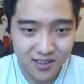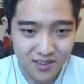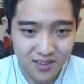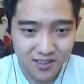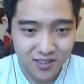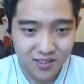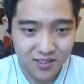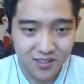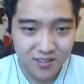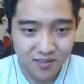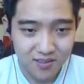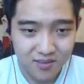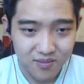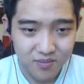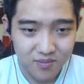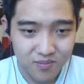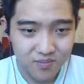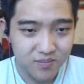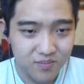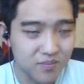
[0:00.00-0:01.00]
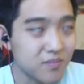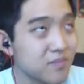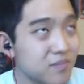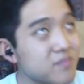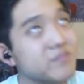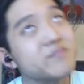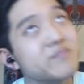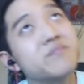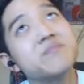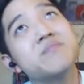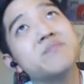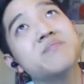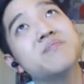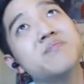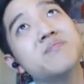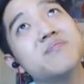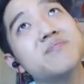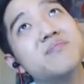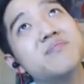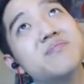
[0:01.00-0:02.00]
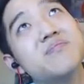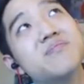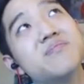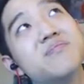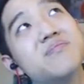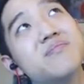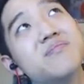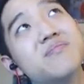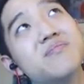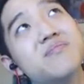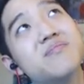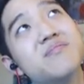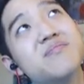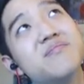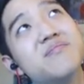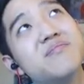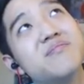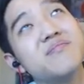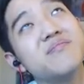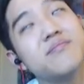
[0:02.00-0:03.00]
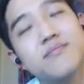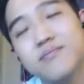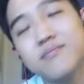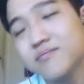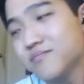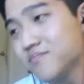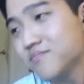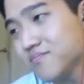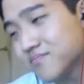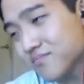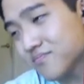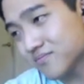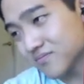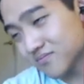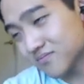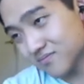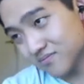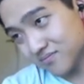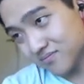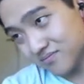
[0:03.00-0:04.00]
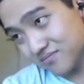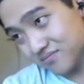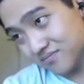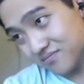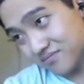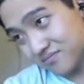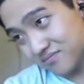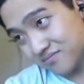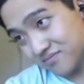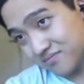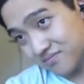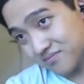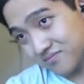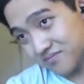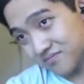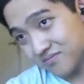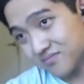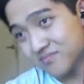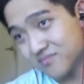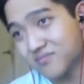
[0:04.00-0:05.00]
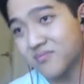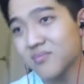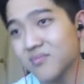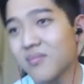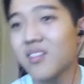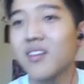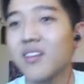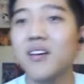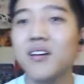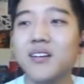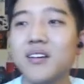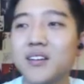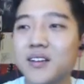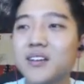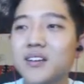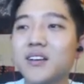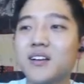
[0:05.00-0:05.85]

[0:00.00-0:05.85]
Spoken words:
[no speech]